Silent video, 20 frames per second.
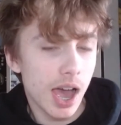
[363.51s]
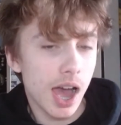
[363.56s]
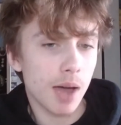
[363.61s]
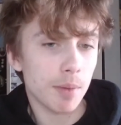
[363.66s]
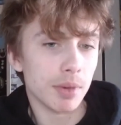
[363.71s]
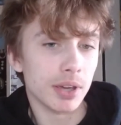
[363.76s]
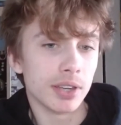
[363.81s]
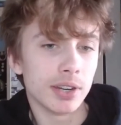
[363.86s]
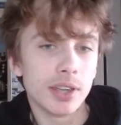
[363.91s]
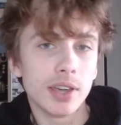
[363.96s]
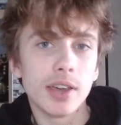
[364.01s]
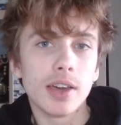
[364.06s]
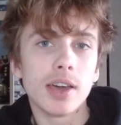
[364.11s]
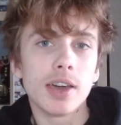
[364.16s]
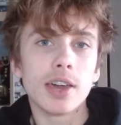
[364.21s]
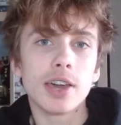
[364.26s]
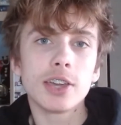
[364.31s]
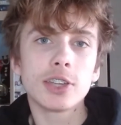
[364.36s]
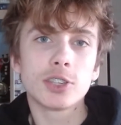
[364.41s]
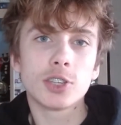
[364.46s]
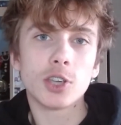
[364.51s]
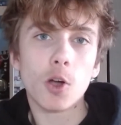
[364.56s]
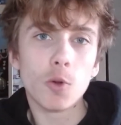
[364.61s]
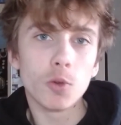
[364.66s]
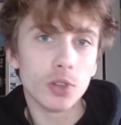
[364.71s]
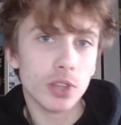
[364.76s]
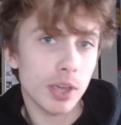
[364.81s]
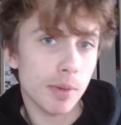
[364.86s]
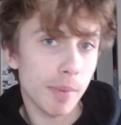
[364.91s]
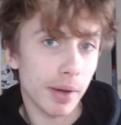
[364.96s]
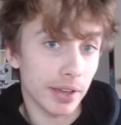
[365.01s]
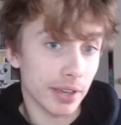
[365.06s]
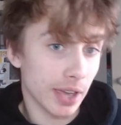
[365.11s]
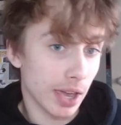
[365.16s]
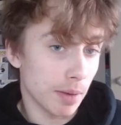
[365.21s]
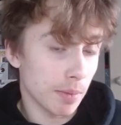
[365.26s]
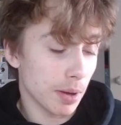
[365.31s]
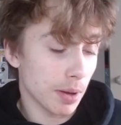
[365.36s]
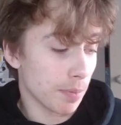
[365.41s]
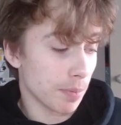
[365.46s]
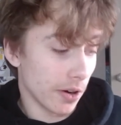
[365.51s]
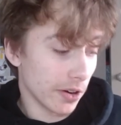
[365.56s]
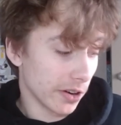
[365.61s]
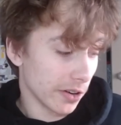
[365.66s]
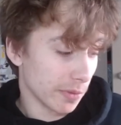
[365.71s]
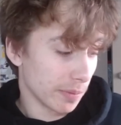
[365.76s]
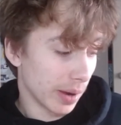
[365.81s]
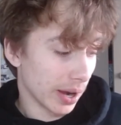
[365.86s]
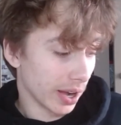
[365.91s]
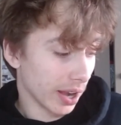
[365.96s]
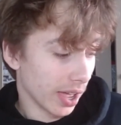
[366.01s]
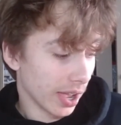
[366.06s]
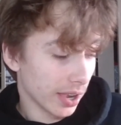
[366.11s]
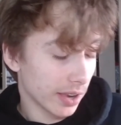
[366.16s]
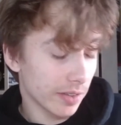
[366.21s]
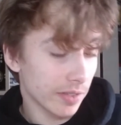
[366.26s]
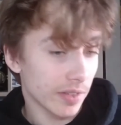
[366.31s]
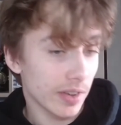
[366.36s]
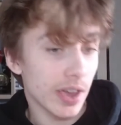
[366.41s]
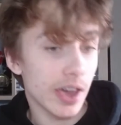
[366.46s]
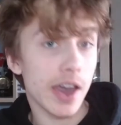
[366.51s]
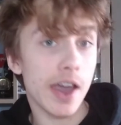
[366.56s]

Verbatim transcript: I mean, it's only my gaming part of my life,